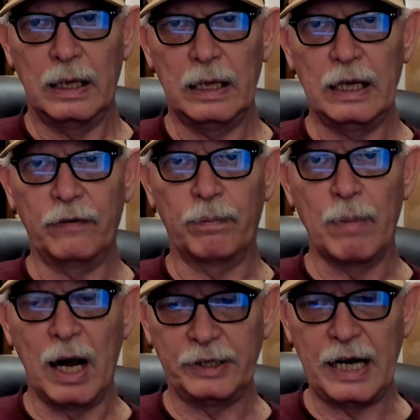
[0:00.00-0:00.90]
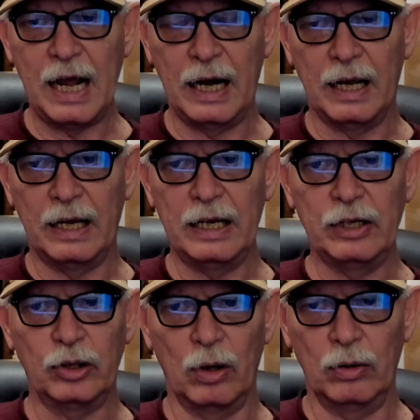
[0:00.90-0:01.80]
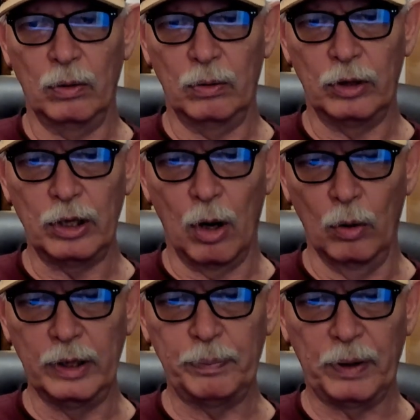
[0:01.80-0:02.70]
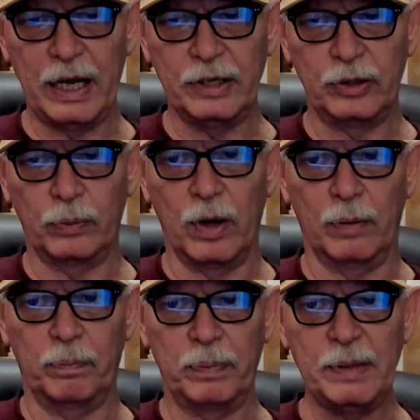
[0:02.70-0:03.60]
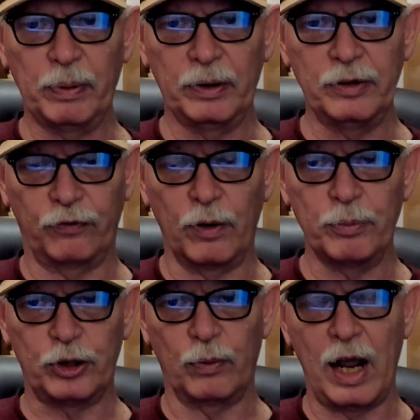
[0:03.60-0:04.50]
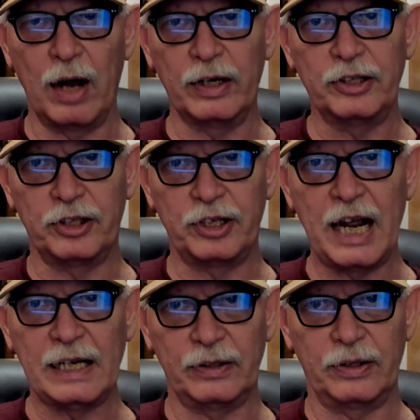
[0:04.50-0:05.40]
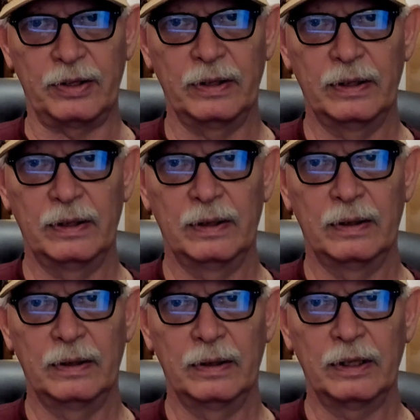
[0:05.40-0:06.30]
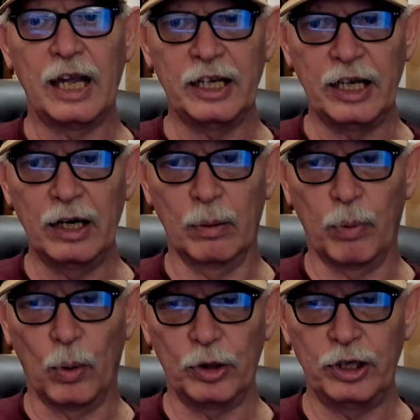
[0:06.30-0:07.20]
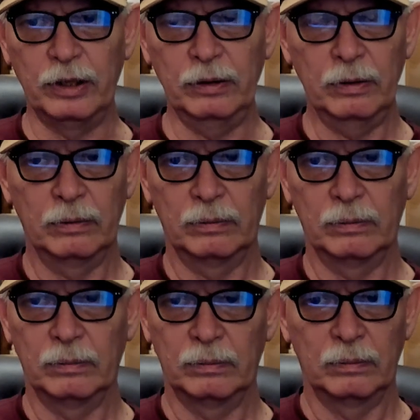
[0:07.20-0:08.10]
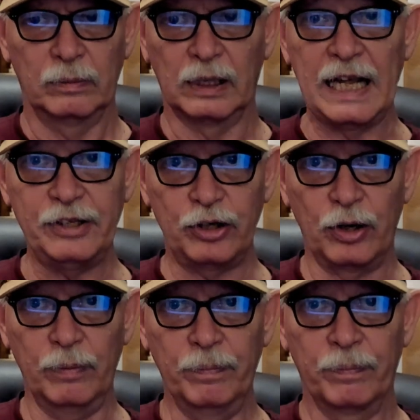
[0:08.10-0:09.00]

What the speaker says: if Montana is the only place where people from surrounding states can get an abortion late term,